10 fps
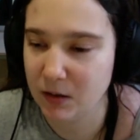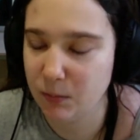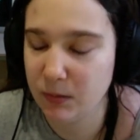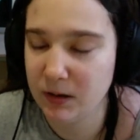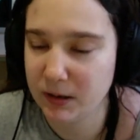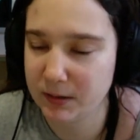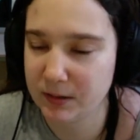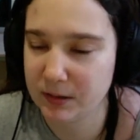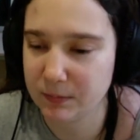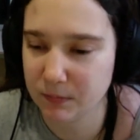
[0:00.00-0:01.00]

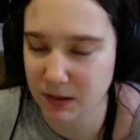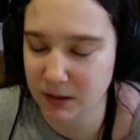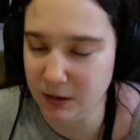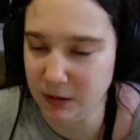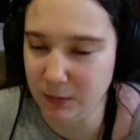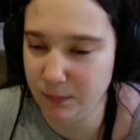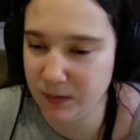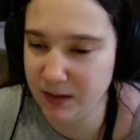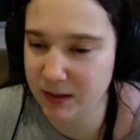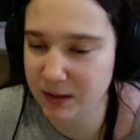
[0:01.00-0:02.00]
books. They
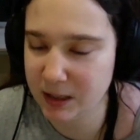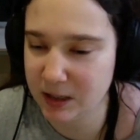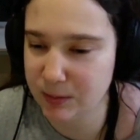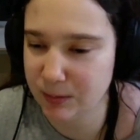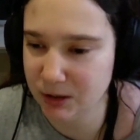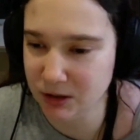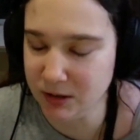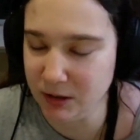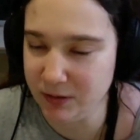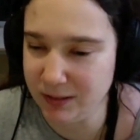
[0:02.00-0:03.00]
didn't get his permission.
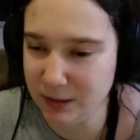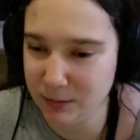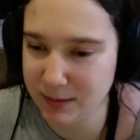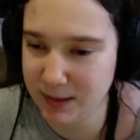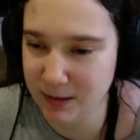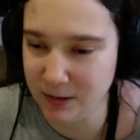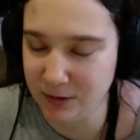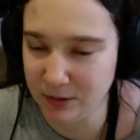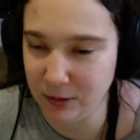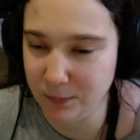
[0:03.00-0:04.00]
They did without it,
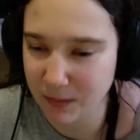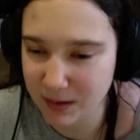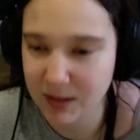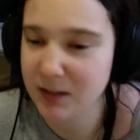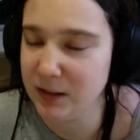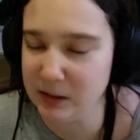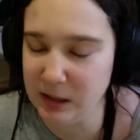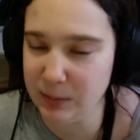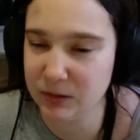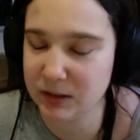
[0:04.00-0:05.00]
so they were
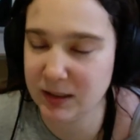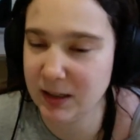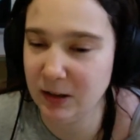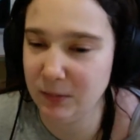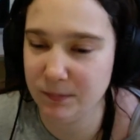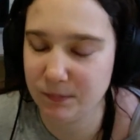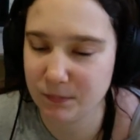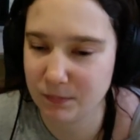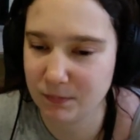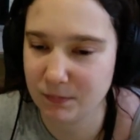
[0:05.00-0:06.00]
able to tell
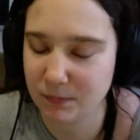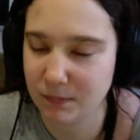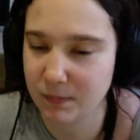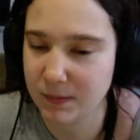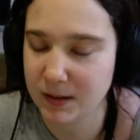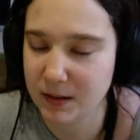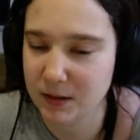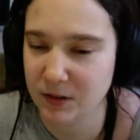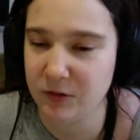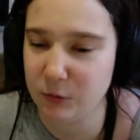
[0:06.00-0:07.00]

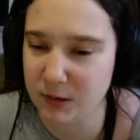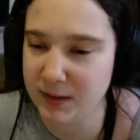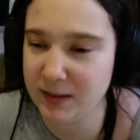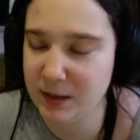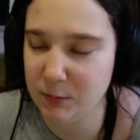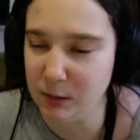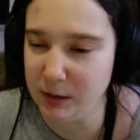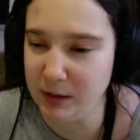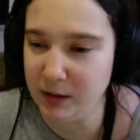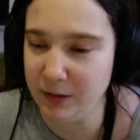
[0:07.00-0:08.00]
the story that they wanted
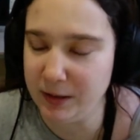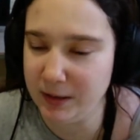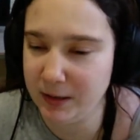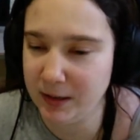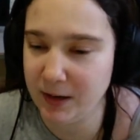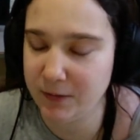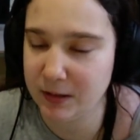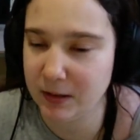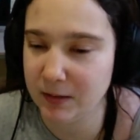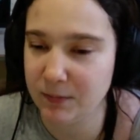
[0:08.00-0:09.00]
to tell. They didn't have
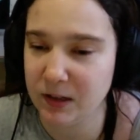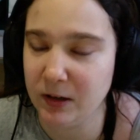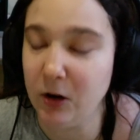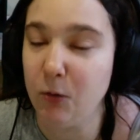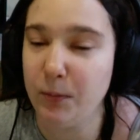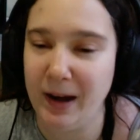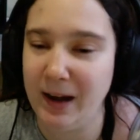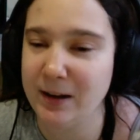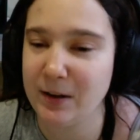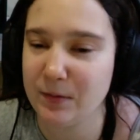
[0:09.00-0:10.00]
to,
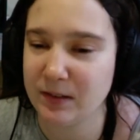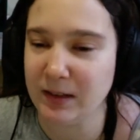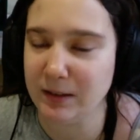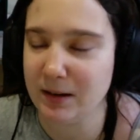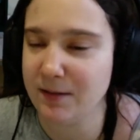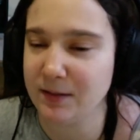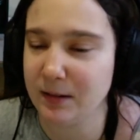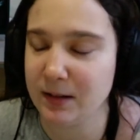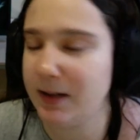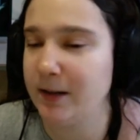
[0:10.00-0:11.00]
paint Stan Lee as a
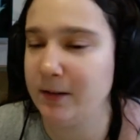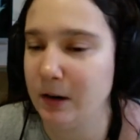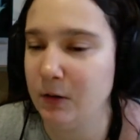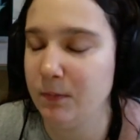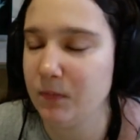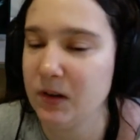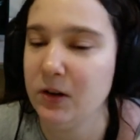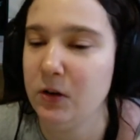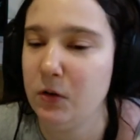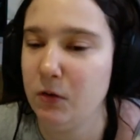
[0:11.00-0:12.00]
hero
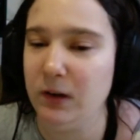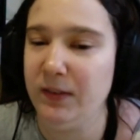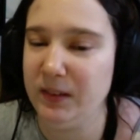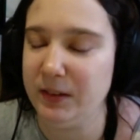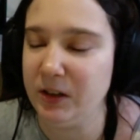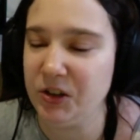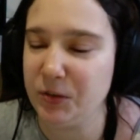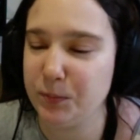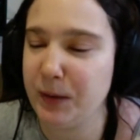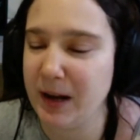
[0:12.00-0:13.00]
or a villain. They
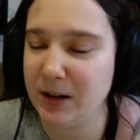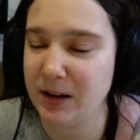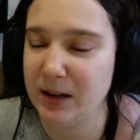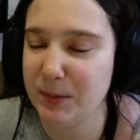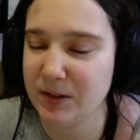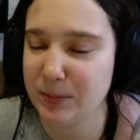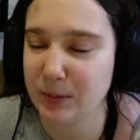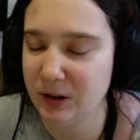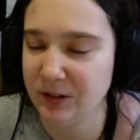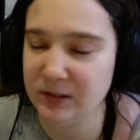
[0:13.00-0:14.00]
just painted him as a
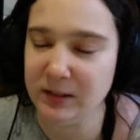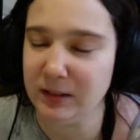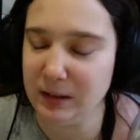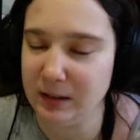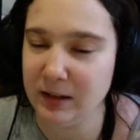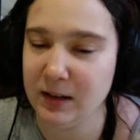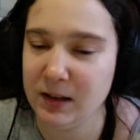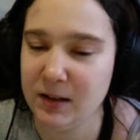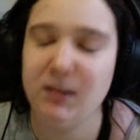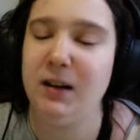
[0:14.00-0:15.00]
person, and
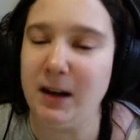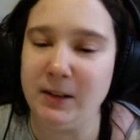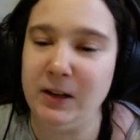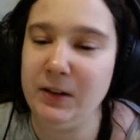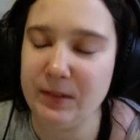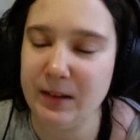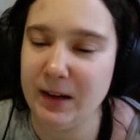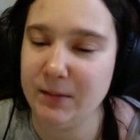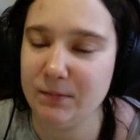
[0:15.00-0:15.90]
I love that.